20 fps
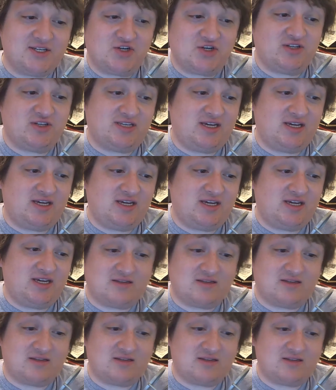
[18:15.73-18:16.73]
a good deal because
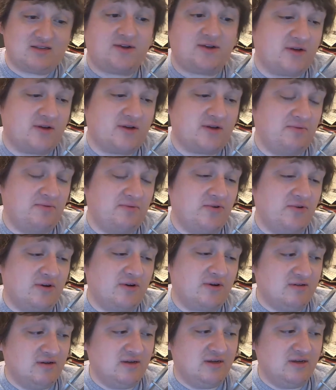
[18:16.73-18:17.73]
if you get it for the
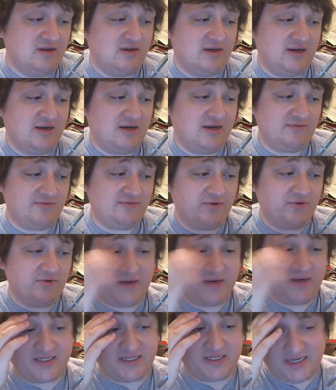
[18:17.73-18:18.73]
computer, for a
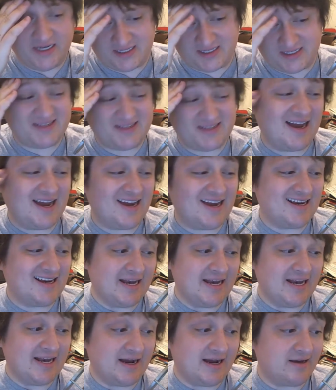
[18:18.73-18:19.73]
PC it's
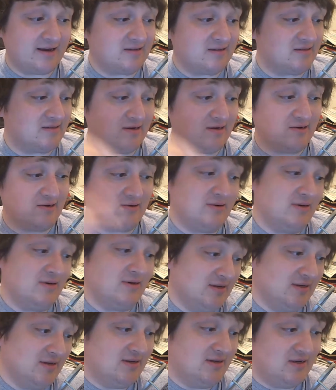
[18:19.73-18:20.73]
$9.99. So
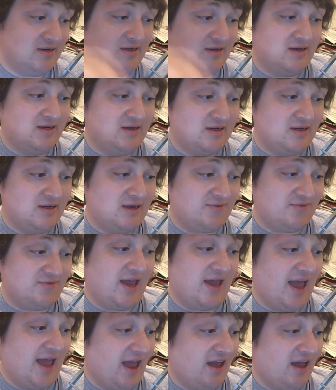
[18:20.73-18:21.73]
if
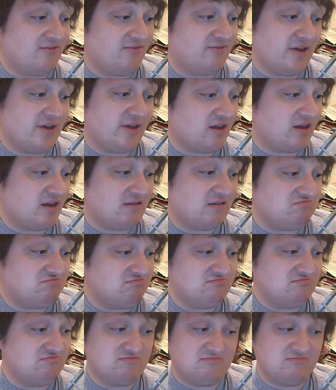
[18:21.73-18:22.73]
you have a
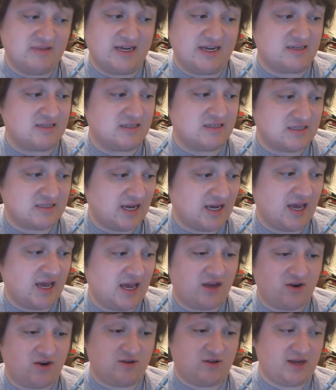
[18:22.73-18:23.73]
Nexus
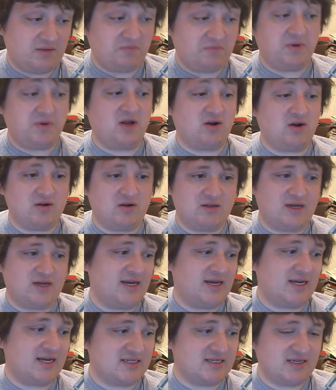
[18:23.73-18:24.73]
10 or like a bigger, like a
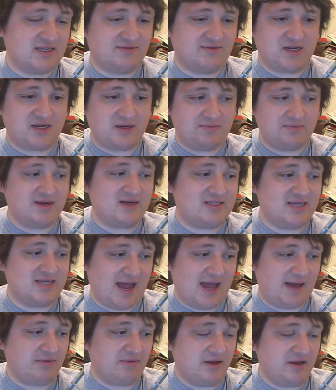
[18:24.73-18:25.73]
Nexus 7, like a big
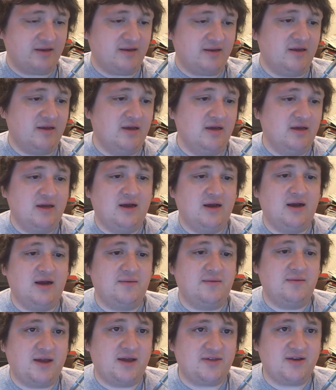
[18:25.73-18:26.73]
tablet,
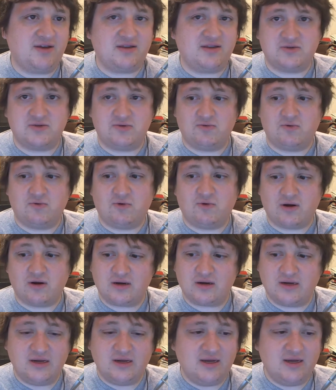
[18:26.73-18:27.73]
I think this would
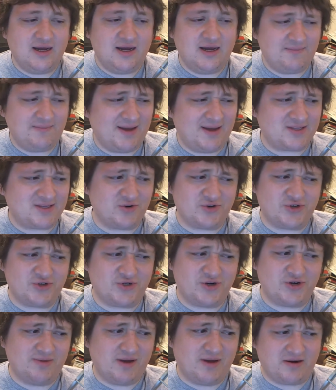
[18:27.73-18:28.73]
work. I'm not so
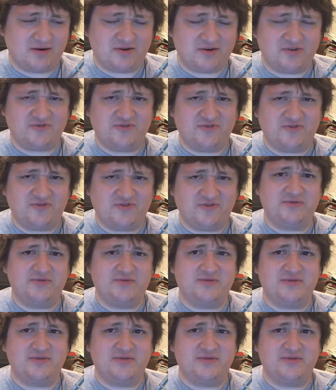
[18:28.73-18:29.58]
sure about on your phone.